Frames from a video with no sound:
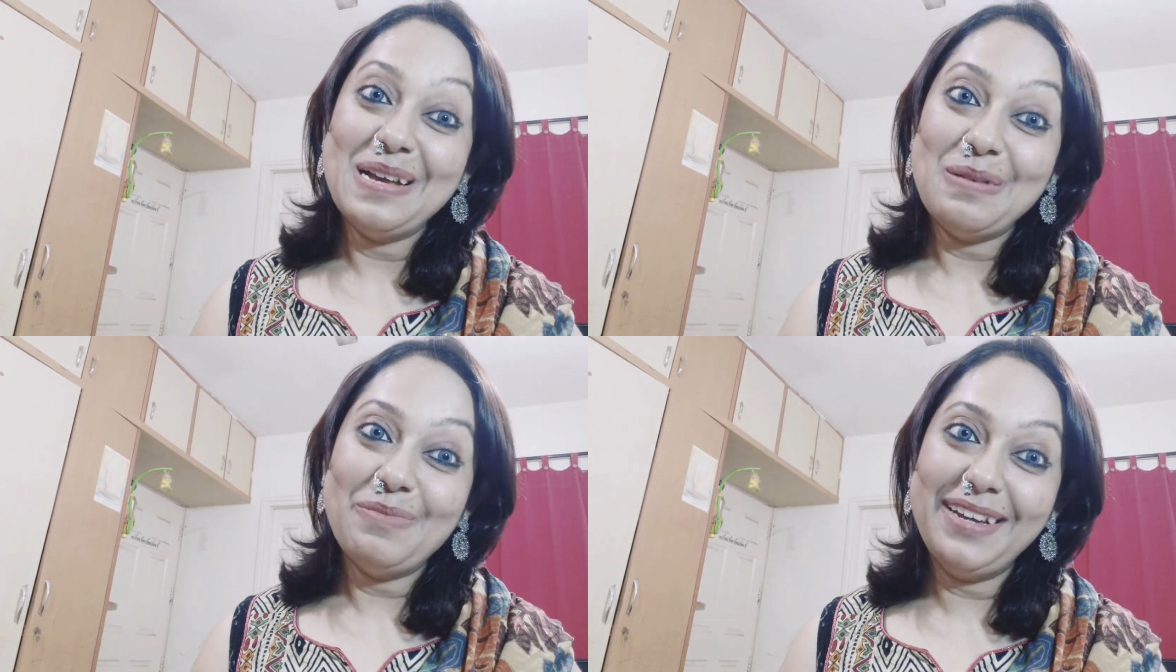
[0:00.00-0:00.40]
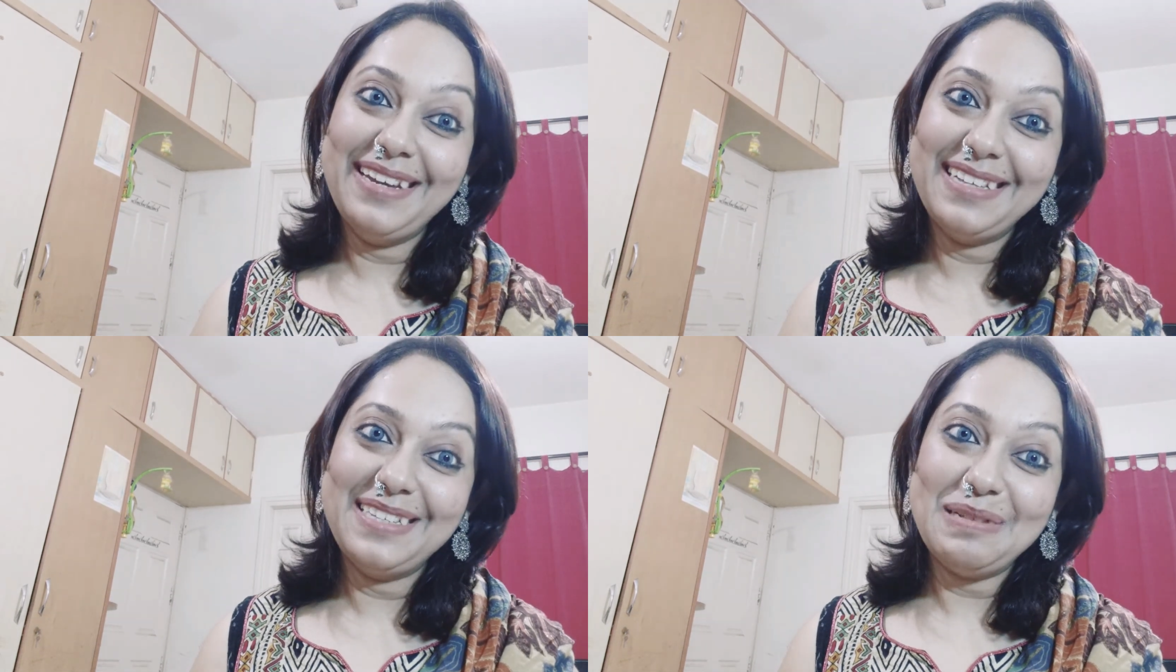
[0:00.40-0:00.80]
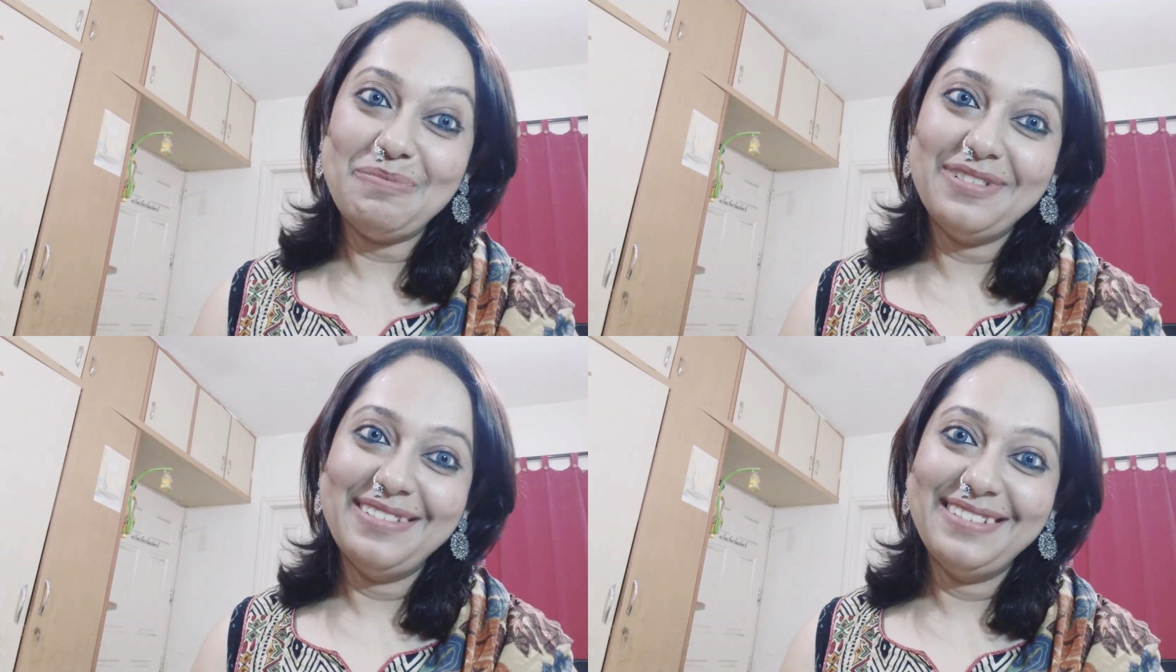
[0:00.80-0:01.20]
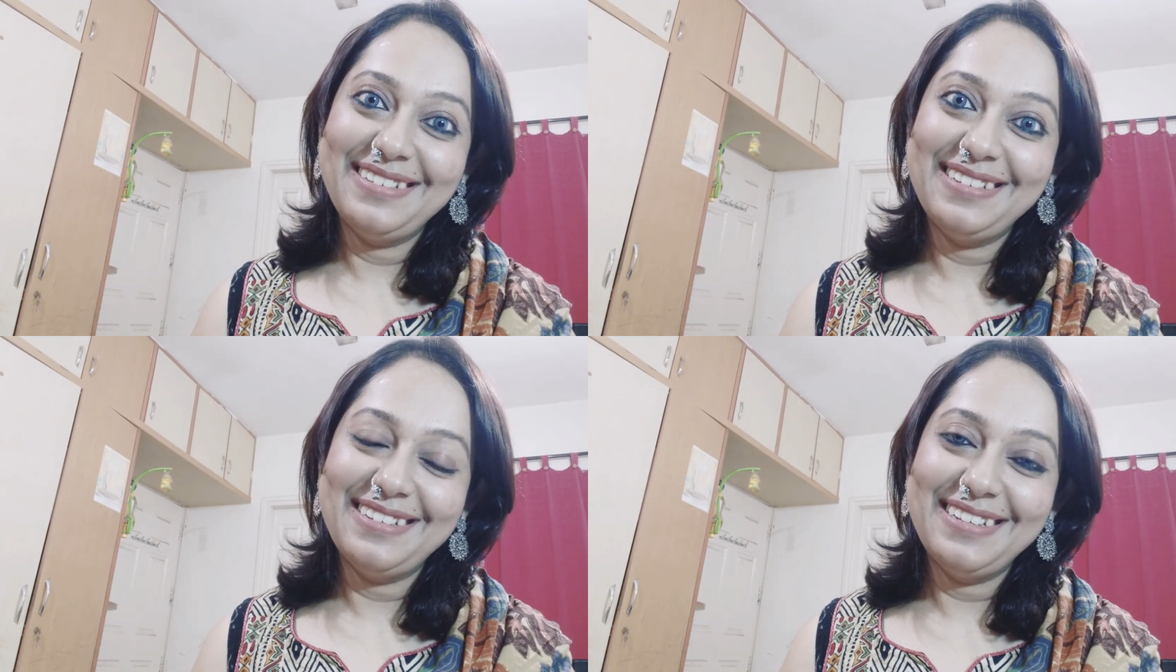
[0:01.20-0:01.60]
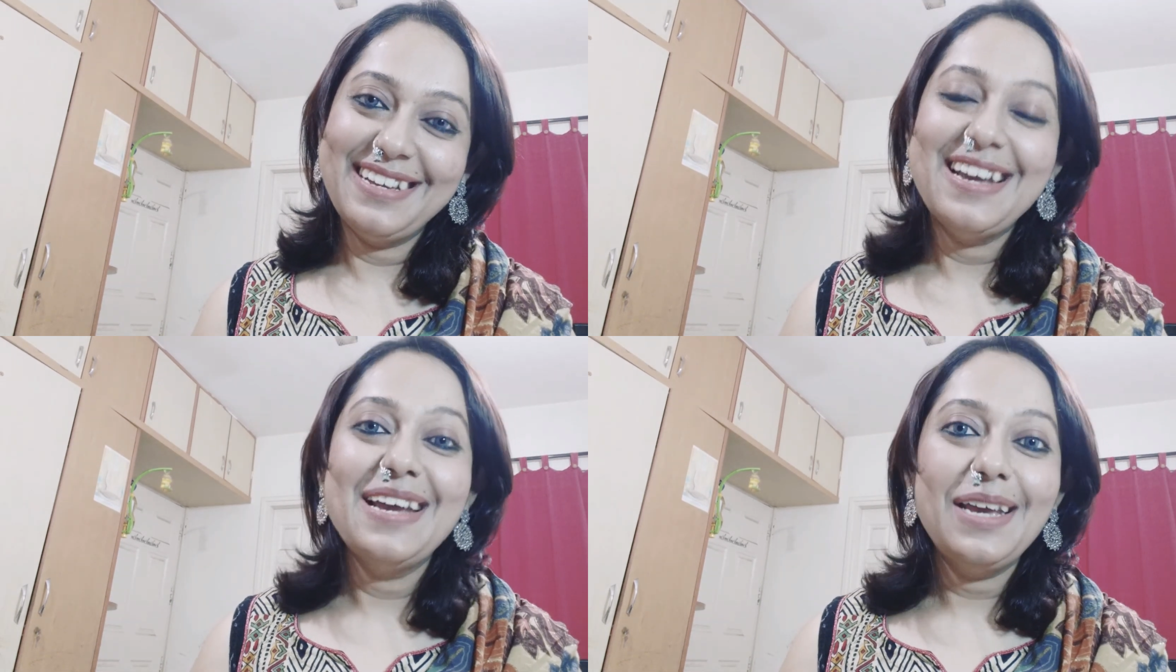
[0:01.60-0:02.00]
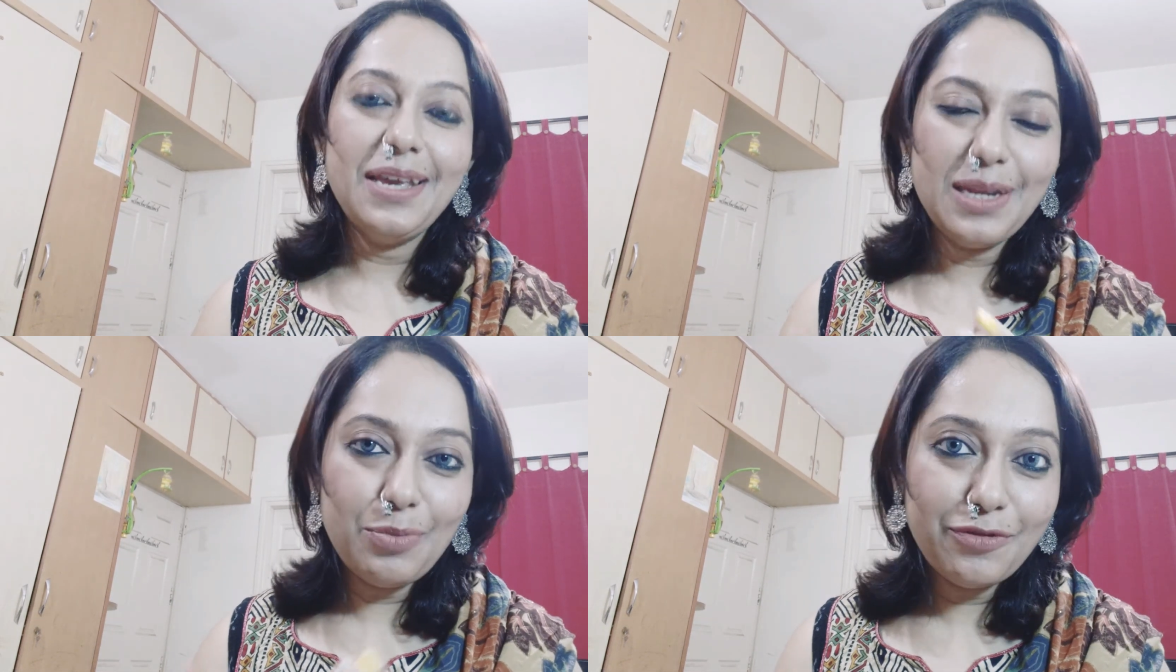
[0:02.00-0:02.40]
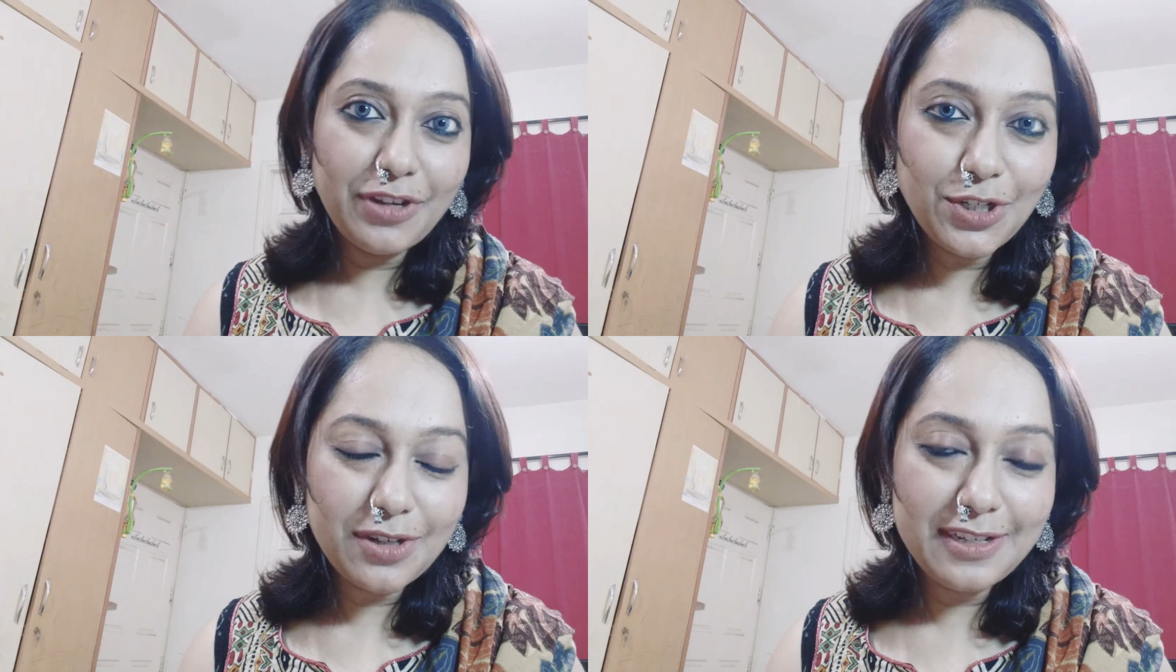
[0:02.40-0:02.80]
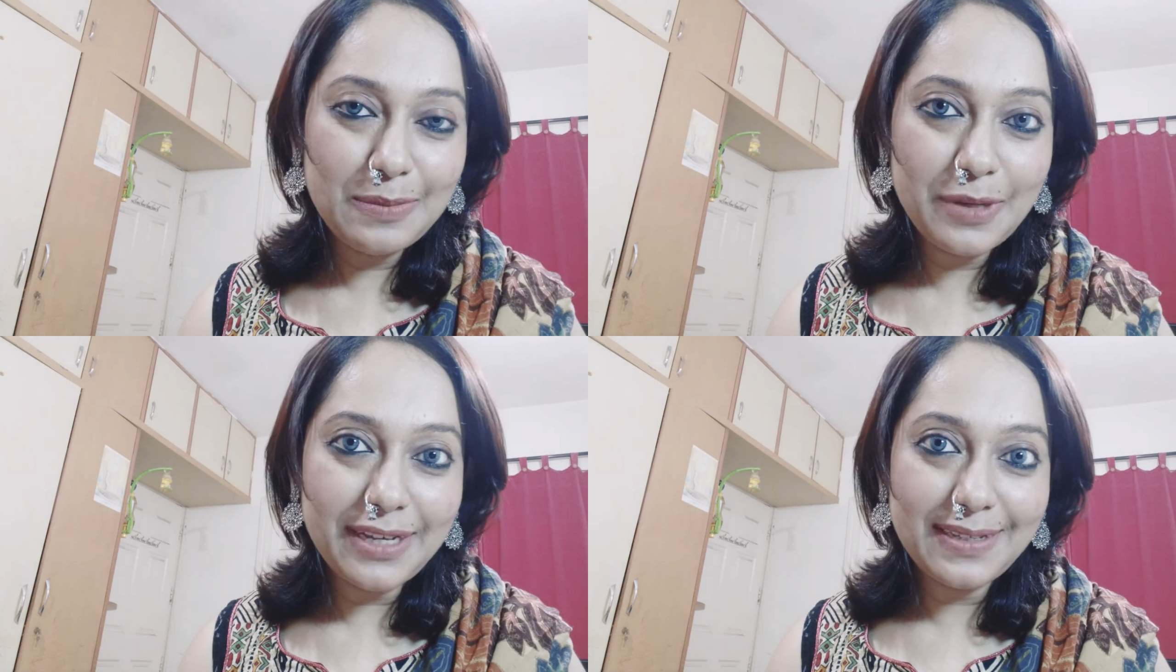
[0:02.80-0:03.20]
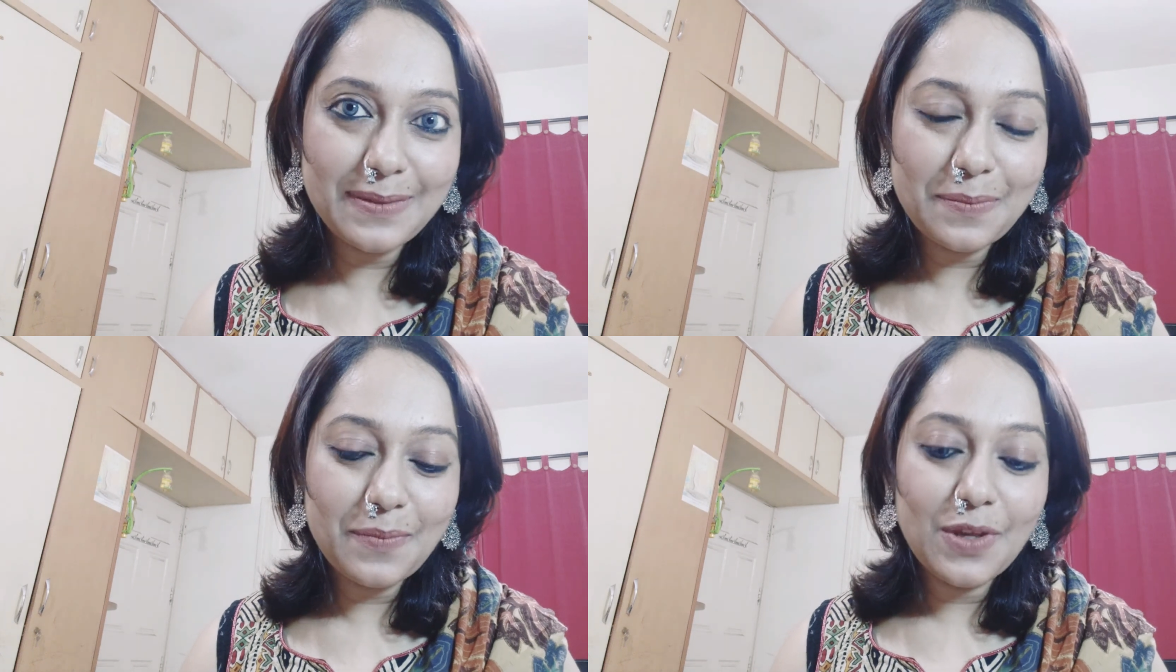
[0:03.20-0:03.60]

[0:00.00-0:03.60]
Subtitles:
My next tip. In a professional space,